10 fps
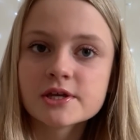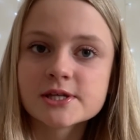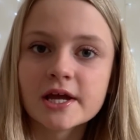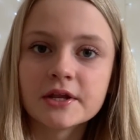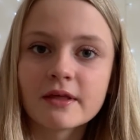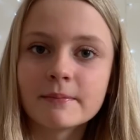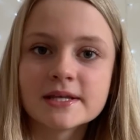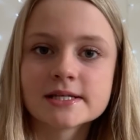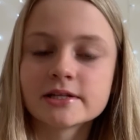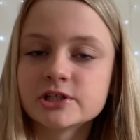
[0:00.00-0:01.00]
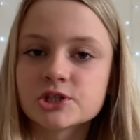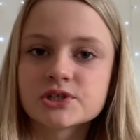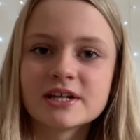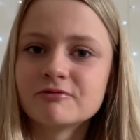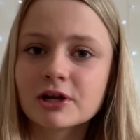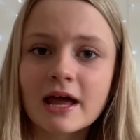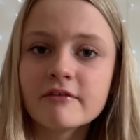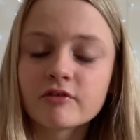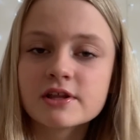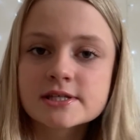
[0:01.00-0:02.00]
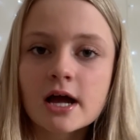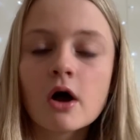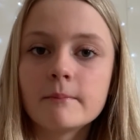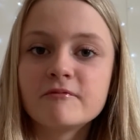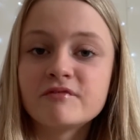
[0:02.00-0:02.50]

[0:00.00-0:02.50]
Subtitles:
so they're basically just in real life friends now.